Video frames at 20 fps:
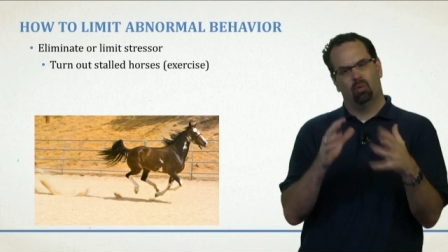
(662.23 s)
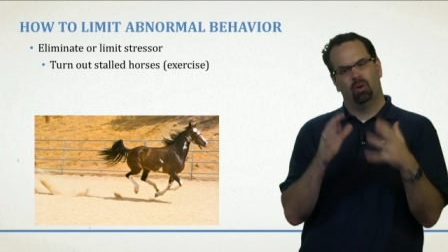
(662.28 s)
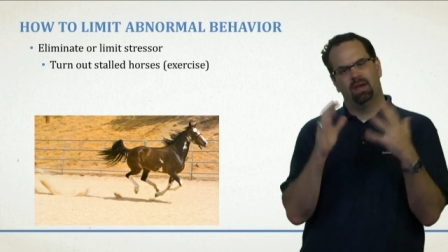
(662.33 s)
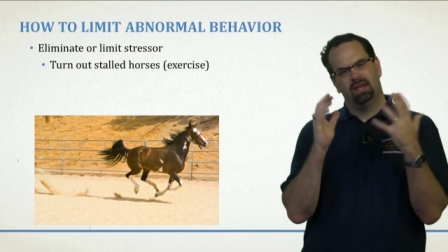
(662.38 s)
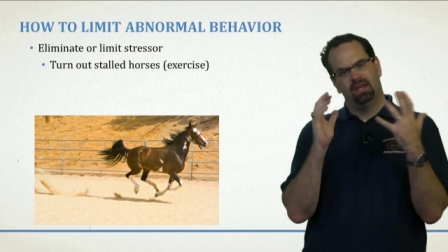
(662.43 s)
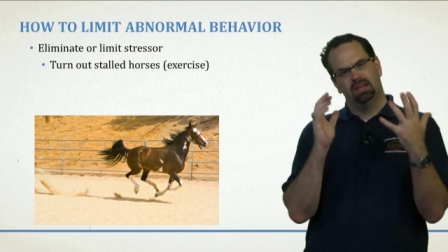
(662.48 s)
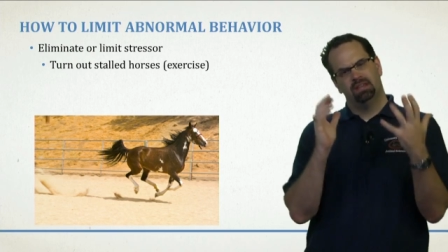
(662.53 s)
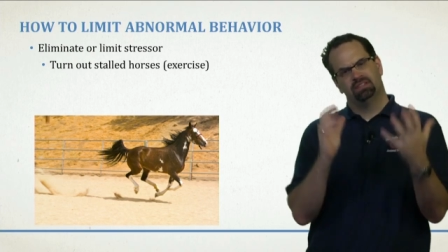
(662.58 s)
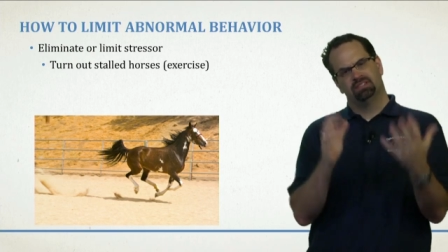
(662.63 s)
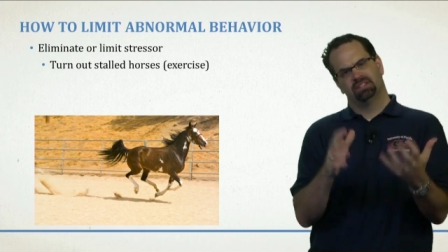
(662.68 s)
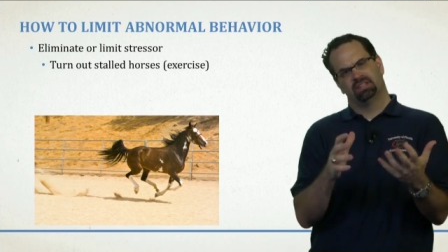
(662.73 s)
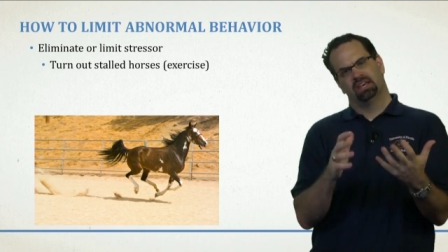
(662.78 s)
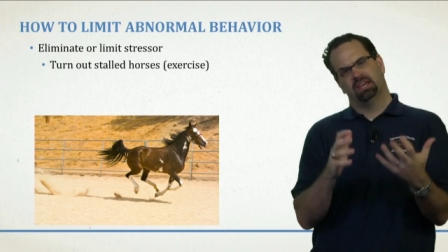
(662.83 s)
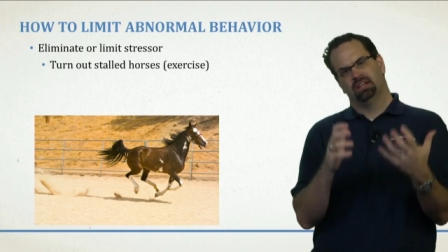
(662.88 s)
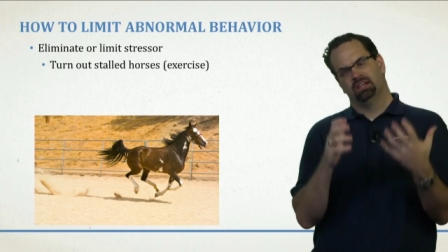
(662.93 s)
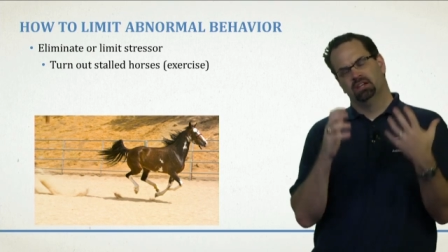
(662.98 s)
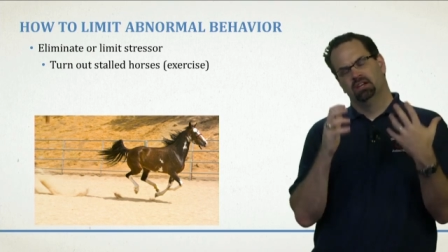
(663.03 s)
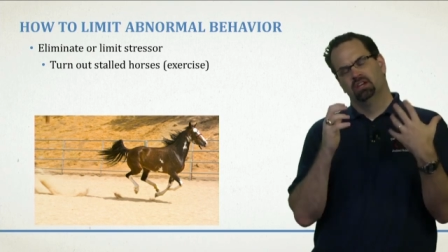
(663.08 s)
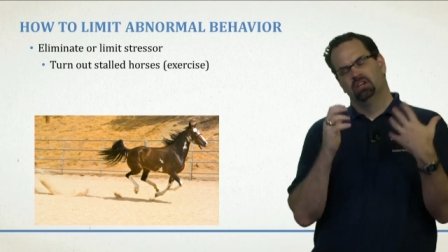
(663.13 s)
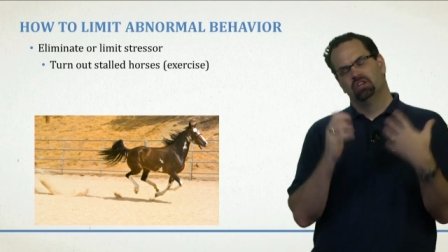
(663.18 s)
ways
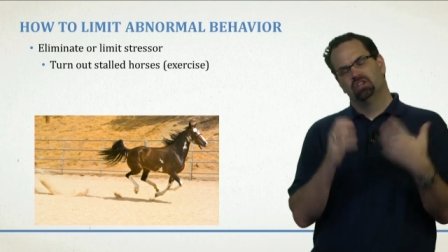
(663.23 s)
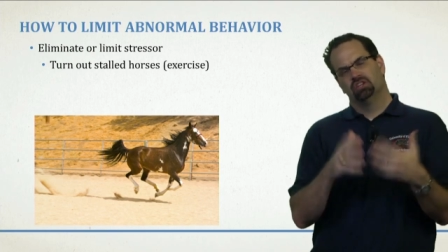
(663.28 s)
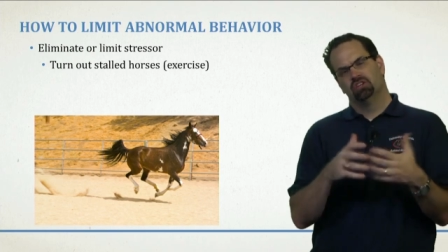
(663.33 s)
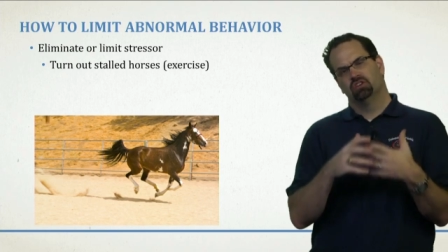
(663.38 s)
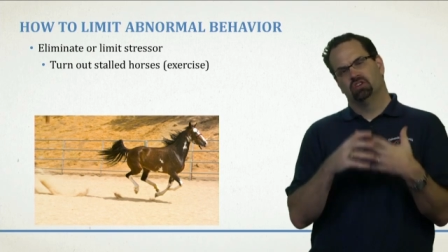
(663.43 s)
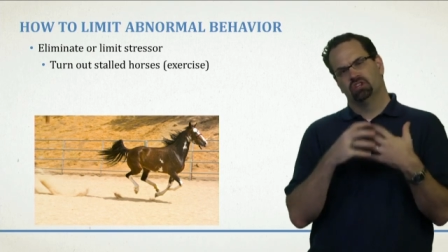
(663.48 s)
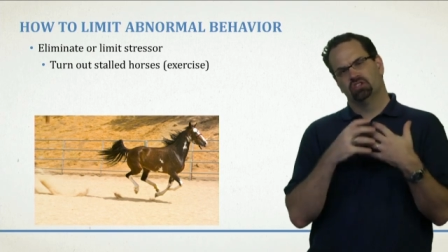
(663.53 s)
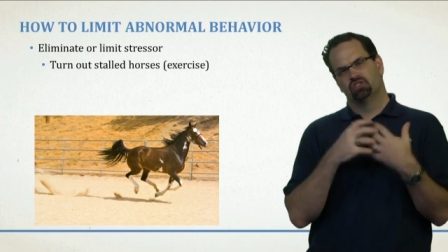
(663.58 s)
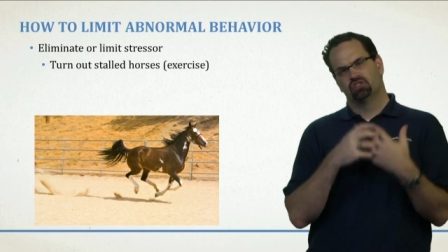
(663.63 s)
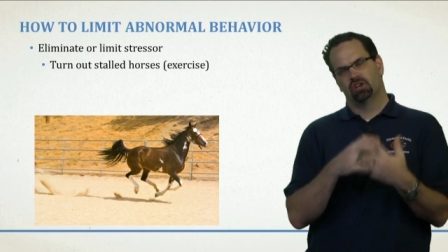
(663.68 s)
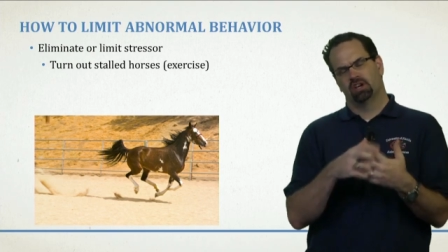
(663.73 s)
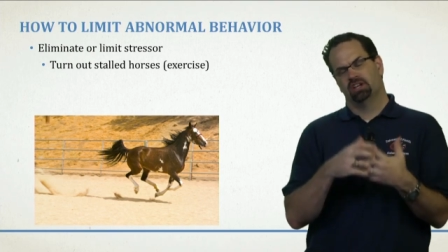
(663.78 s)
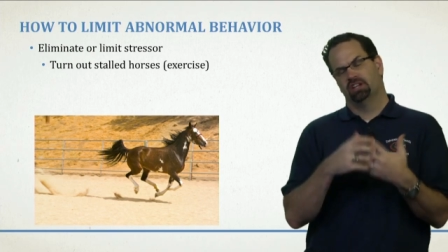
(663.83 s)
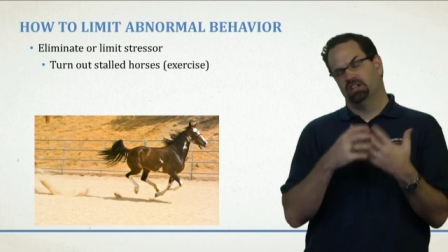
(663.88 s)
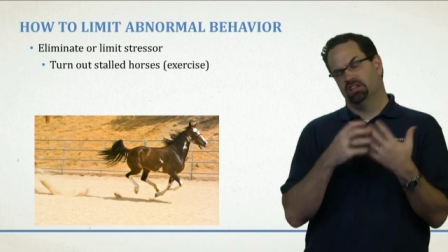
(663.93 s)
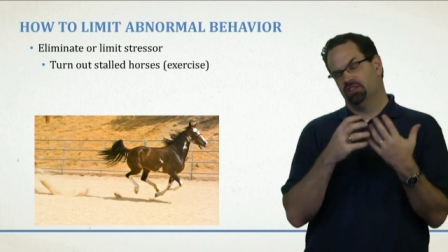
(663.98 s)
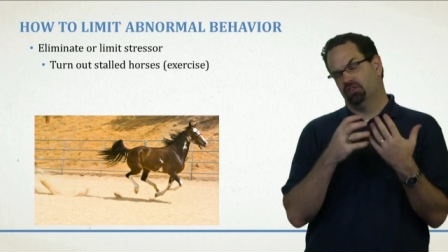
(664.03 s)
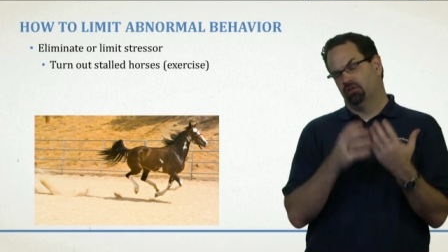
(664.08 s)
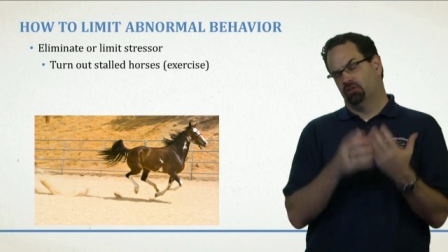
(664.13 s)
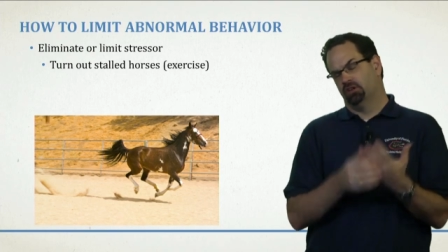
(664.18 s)
that you can try to
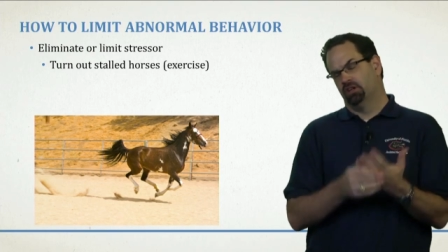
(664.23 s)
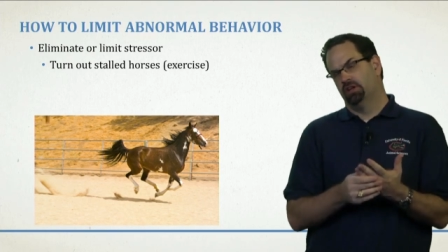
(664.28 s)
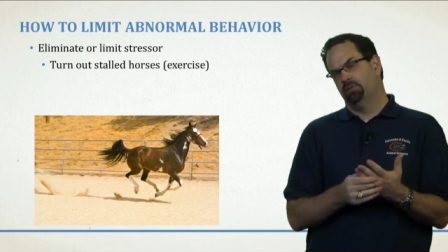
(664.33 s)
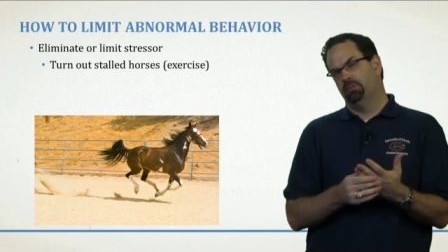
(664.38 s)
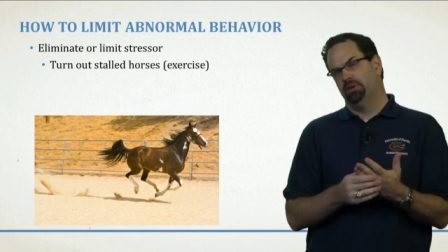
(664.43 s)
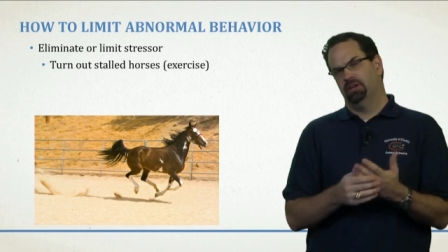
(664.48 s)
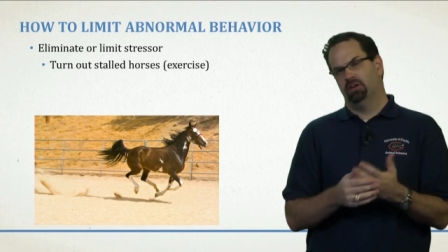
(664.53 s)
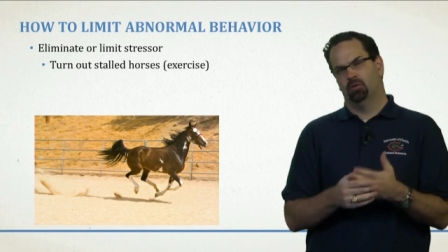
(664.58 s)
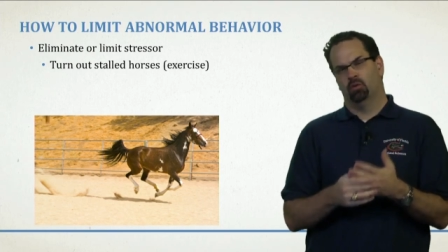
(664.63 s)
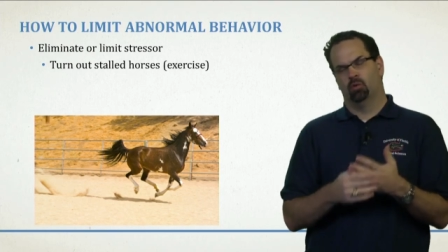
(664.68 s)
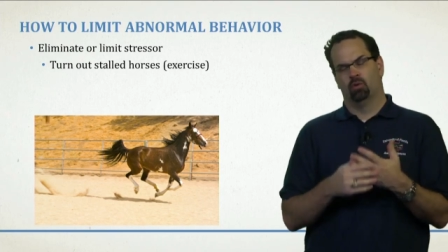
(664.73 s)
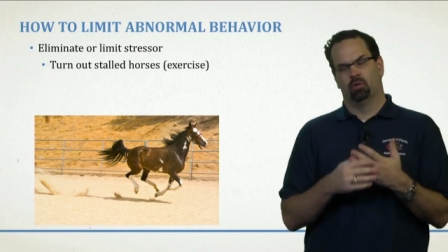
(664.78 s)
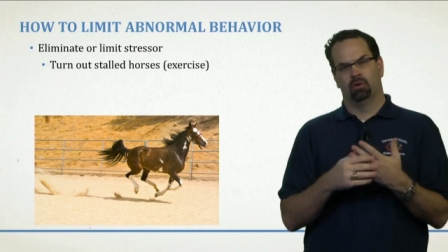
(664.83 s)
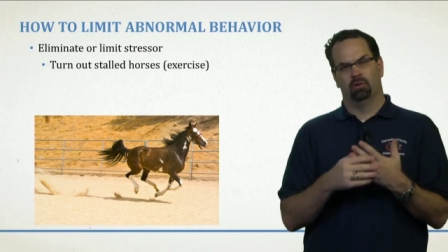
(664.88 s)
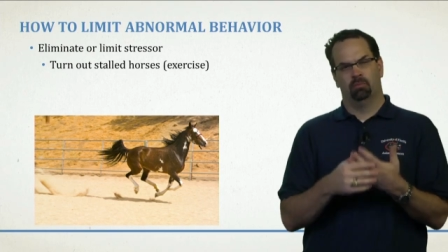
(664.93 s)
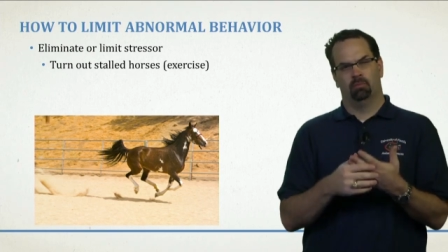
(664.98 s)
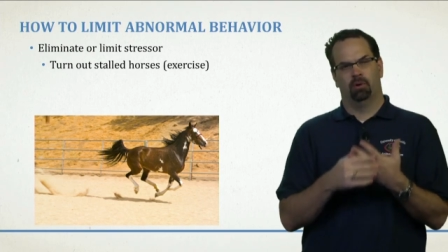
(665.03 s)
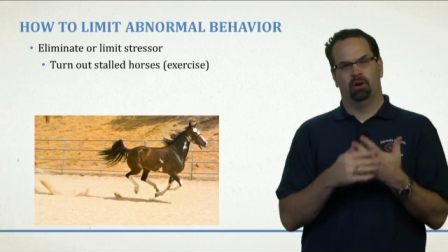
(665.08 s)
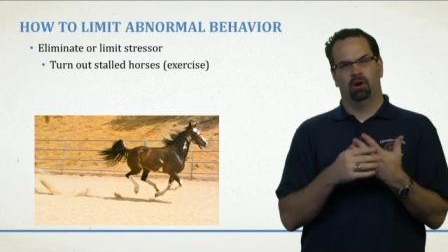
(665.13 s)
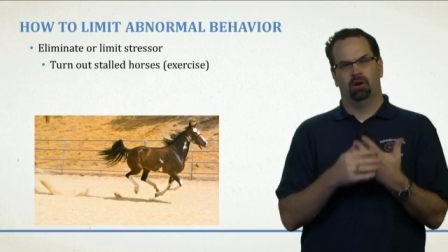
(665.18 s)
either limit
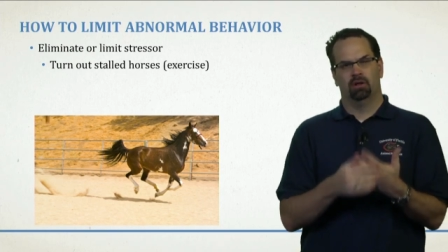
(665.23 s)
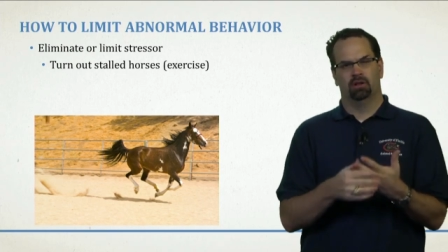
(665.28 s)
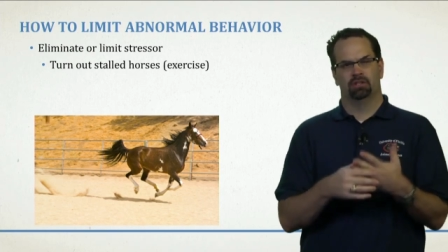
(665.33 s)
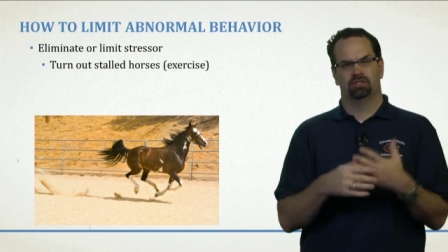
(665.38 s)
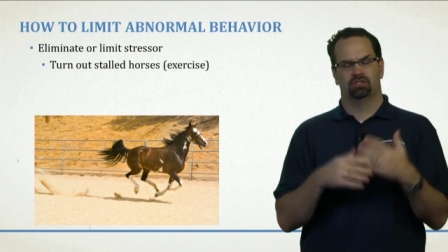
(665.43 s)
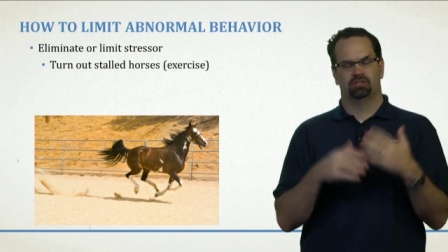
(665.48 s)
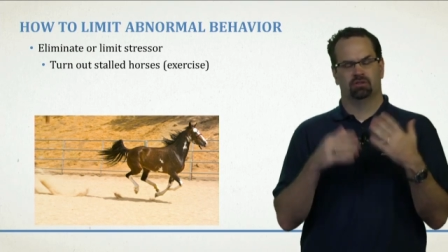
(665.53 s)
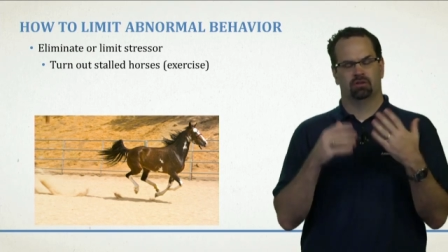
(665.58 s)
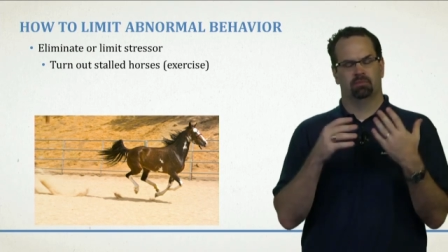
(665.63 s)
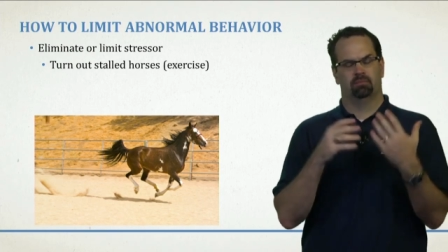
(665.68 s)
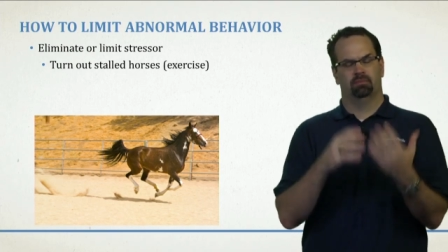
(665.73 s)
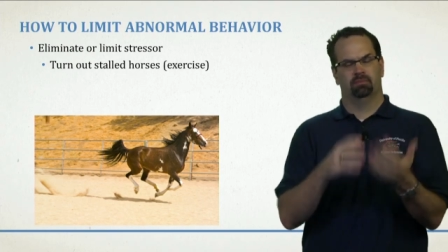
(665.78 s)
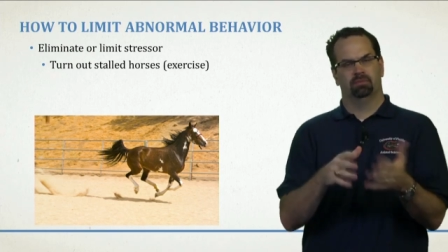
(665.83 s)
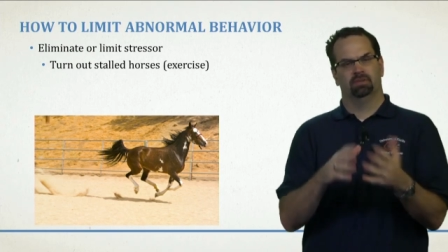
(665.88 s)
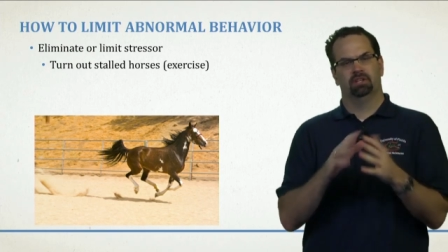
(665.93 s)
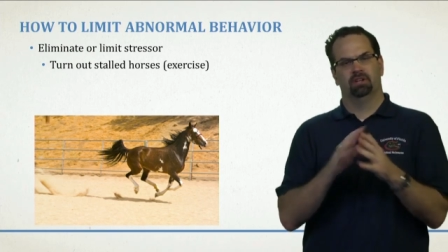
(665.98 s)
or abolish or